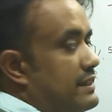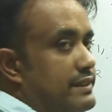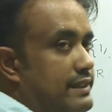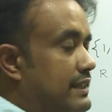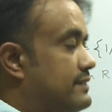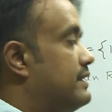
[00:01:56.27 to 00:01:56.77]

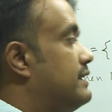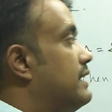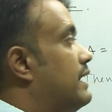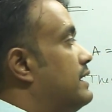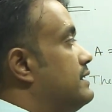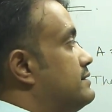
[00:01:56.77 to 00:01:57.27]
relation
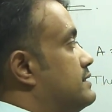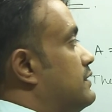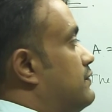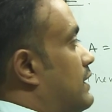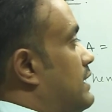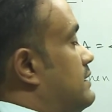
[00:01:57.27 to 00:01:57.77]
R is
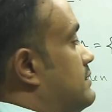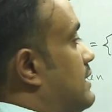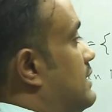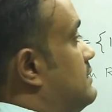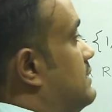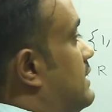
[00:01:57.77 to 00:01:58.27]
defined
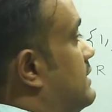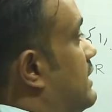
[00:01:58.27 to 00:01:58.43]
such that